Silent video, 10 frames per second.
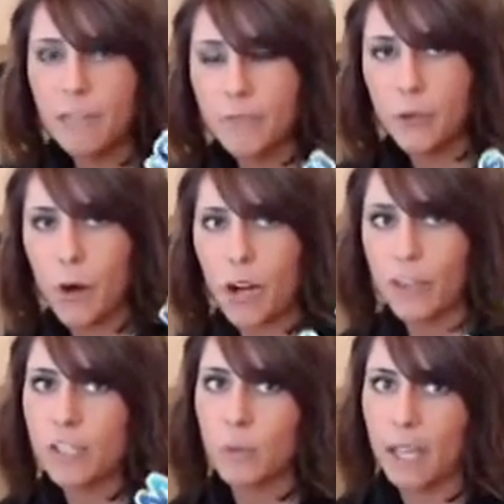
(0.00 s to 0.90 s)
if you
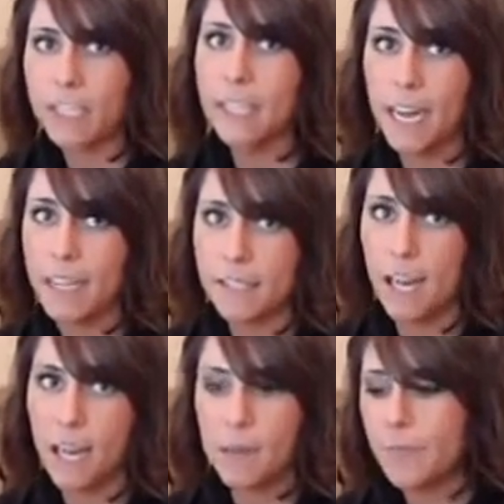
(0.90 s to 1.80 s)
are the SWES
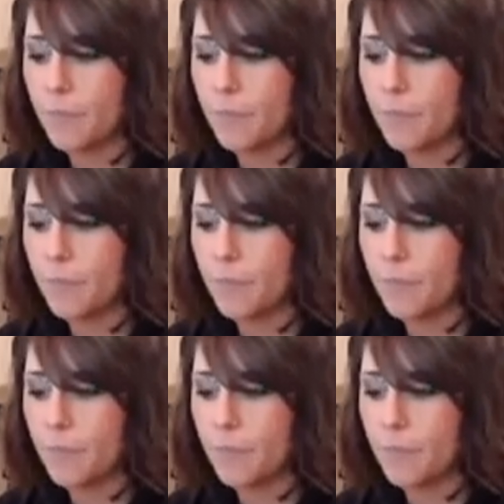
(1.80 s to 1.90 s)
liaison.